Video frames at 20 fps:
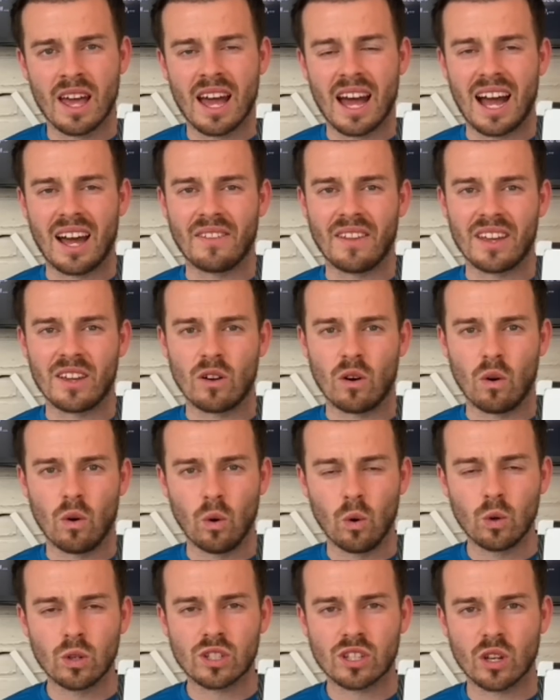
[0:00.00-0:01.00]
and they
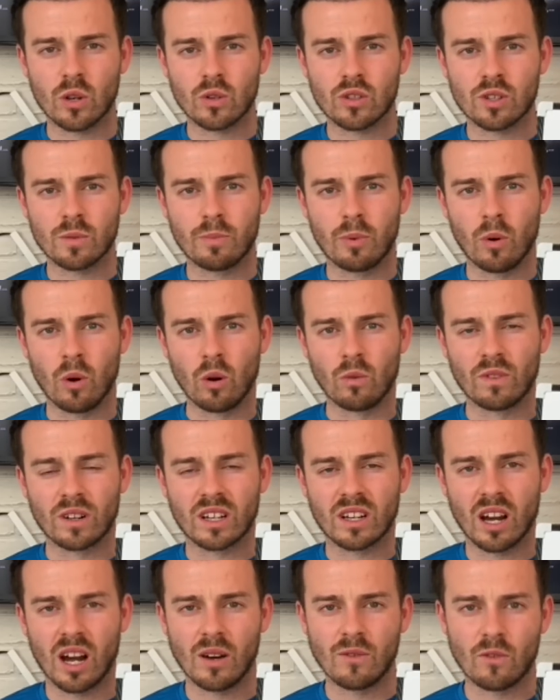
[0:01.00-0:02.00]
also support
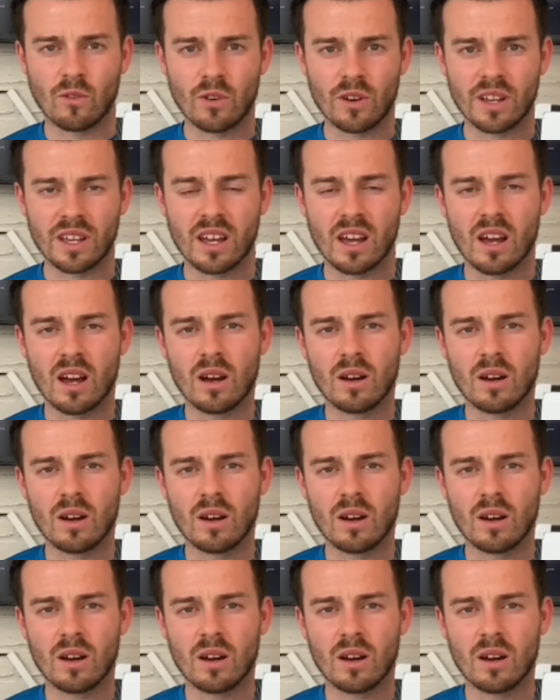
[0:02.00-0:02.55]
recovery